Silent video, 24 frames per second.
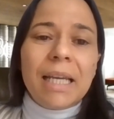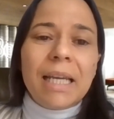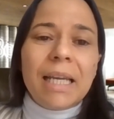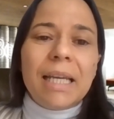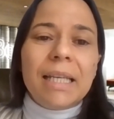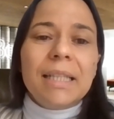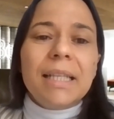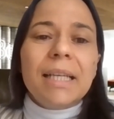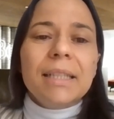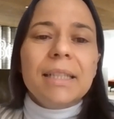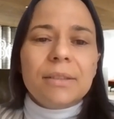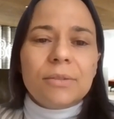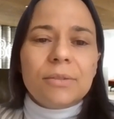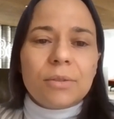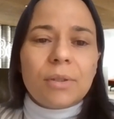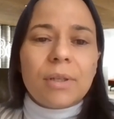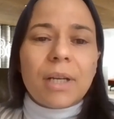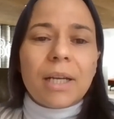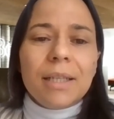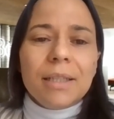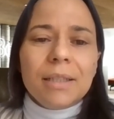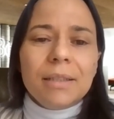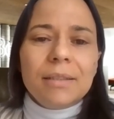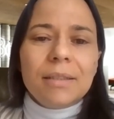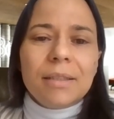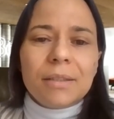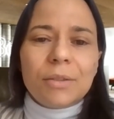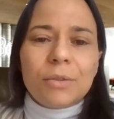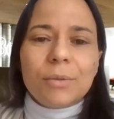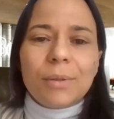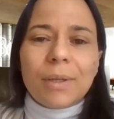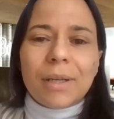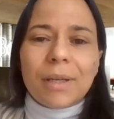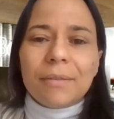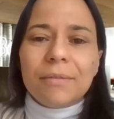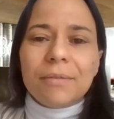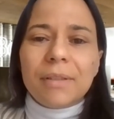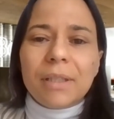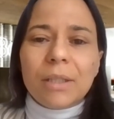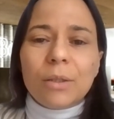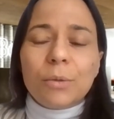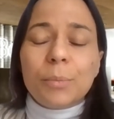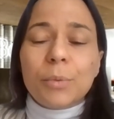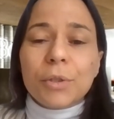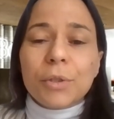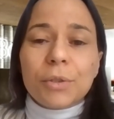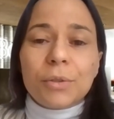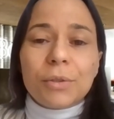And I tried to have the
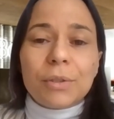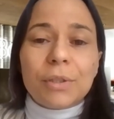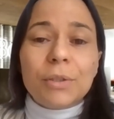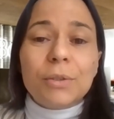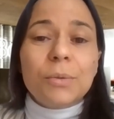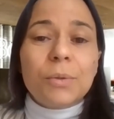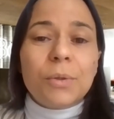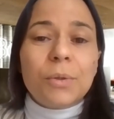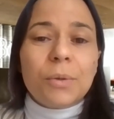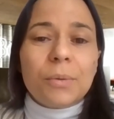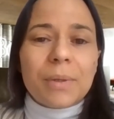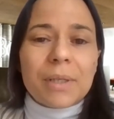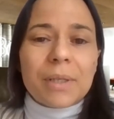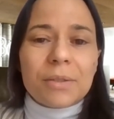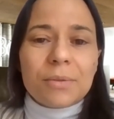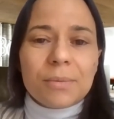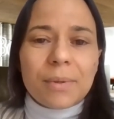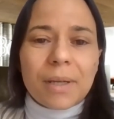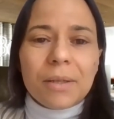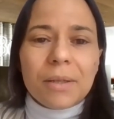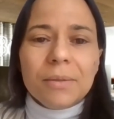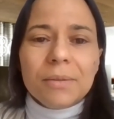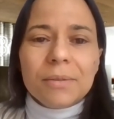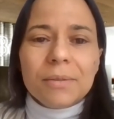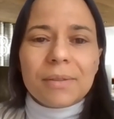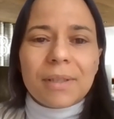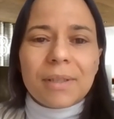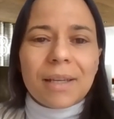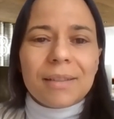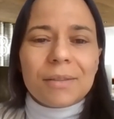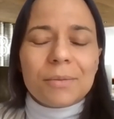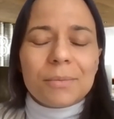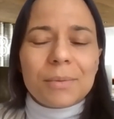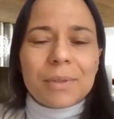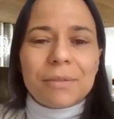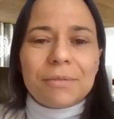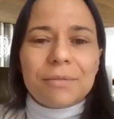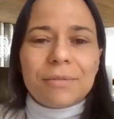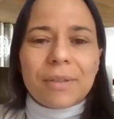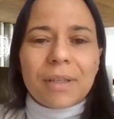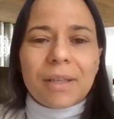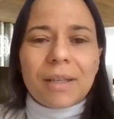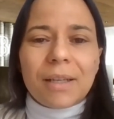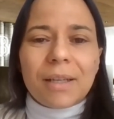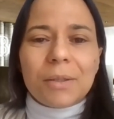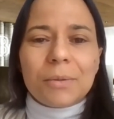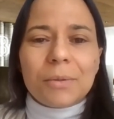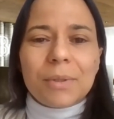opportunity to go as well, together with
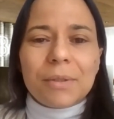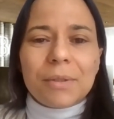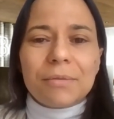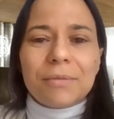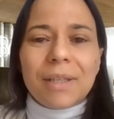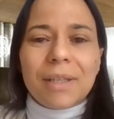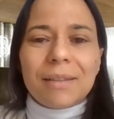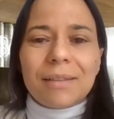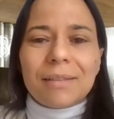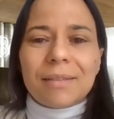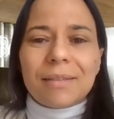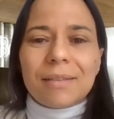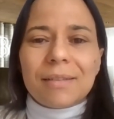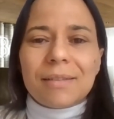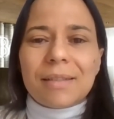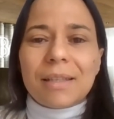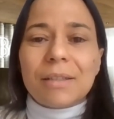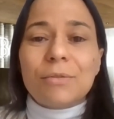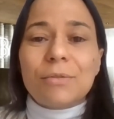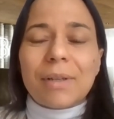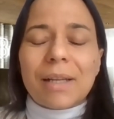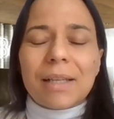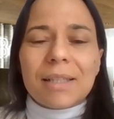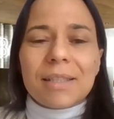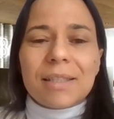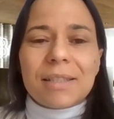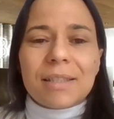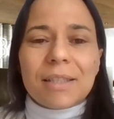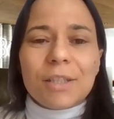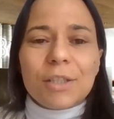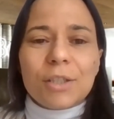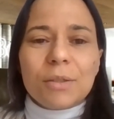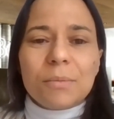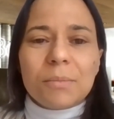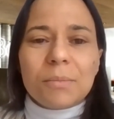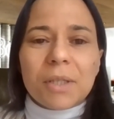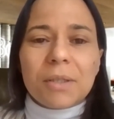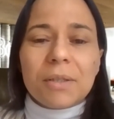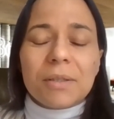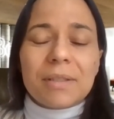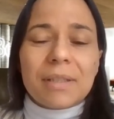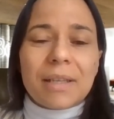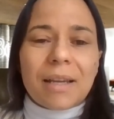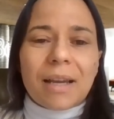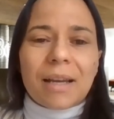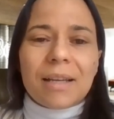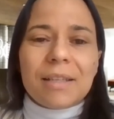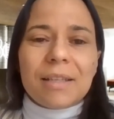that centralization, because
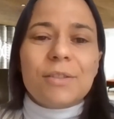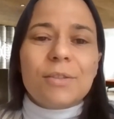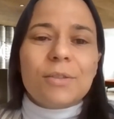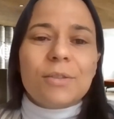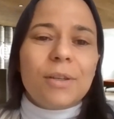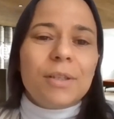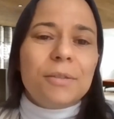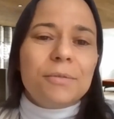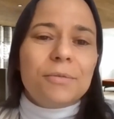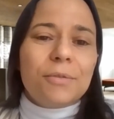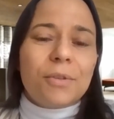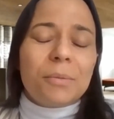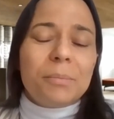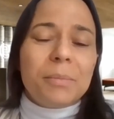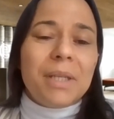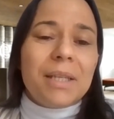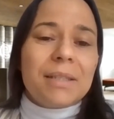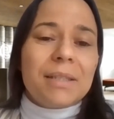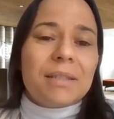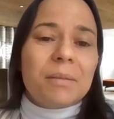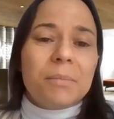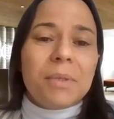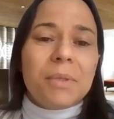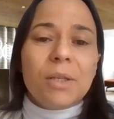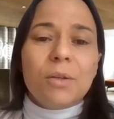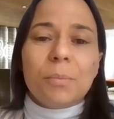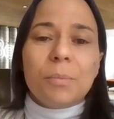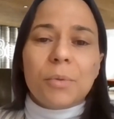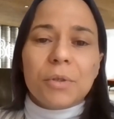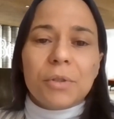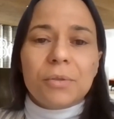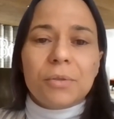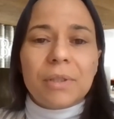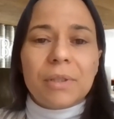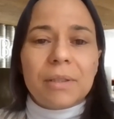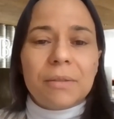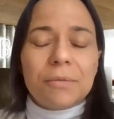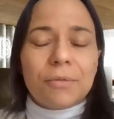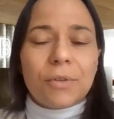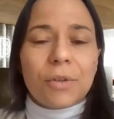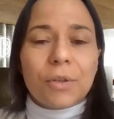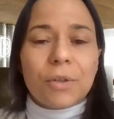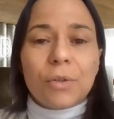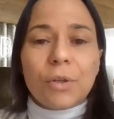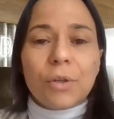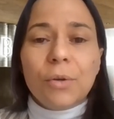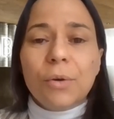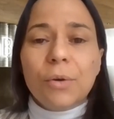I saw it for me as a big opportunity
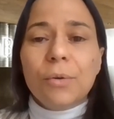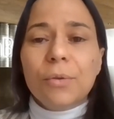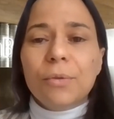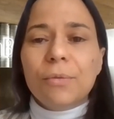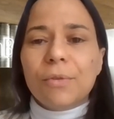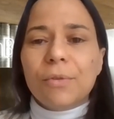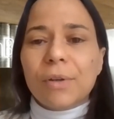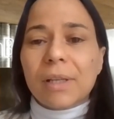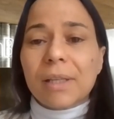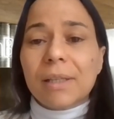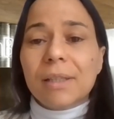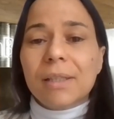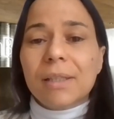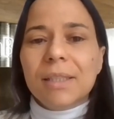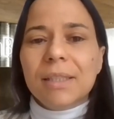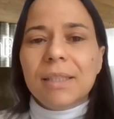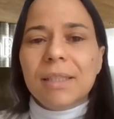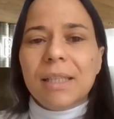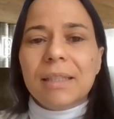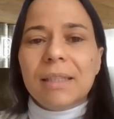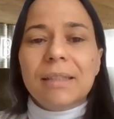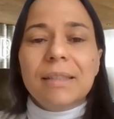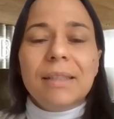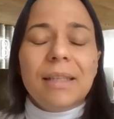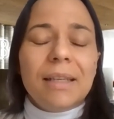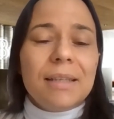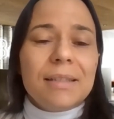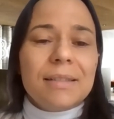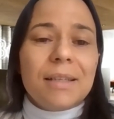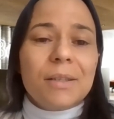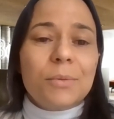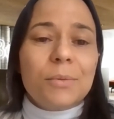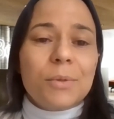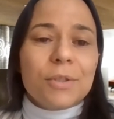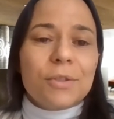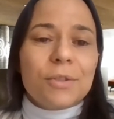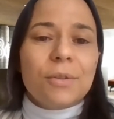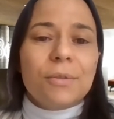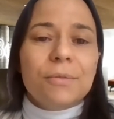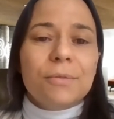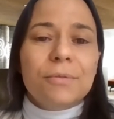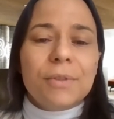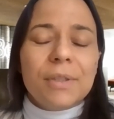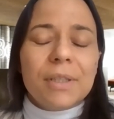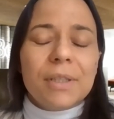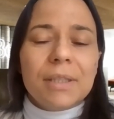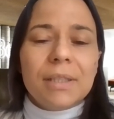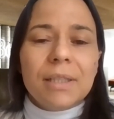for growth, for learning. And yes, I was
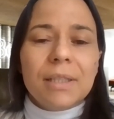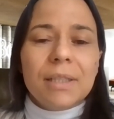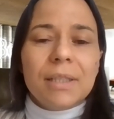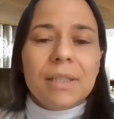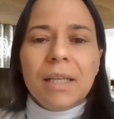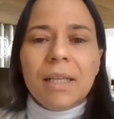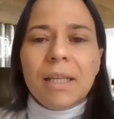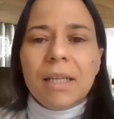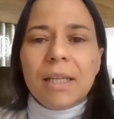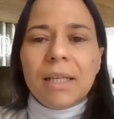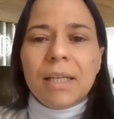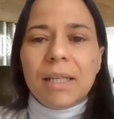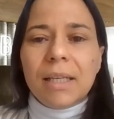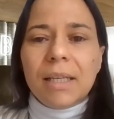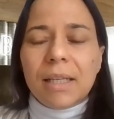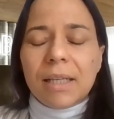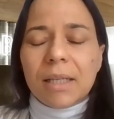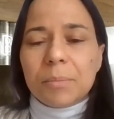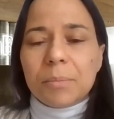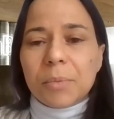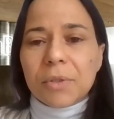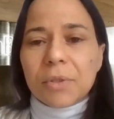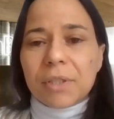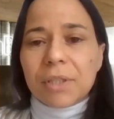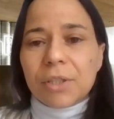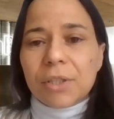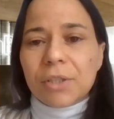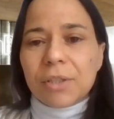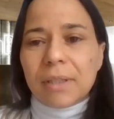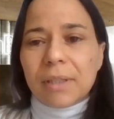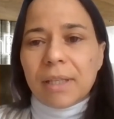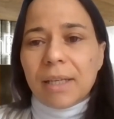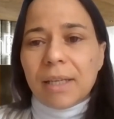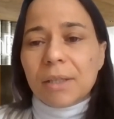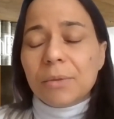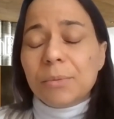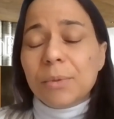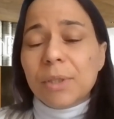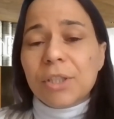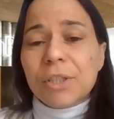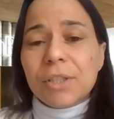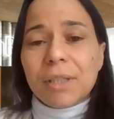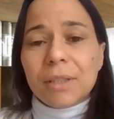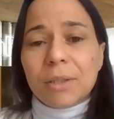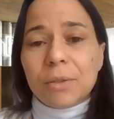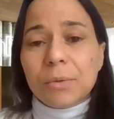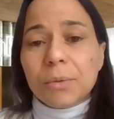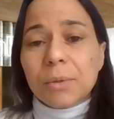offered a position there,
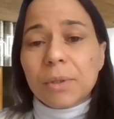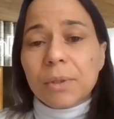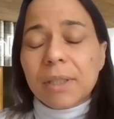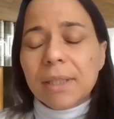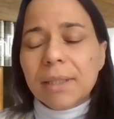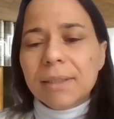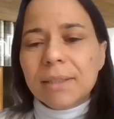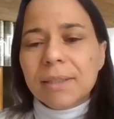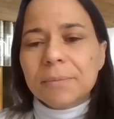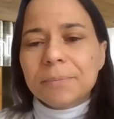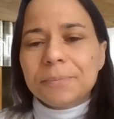which I took it.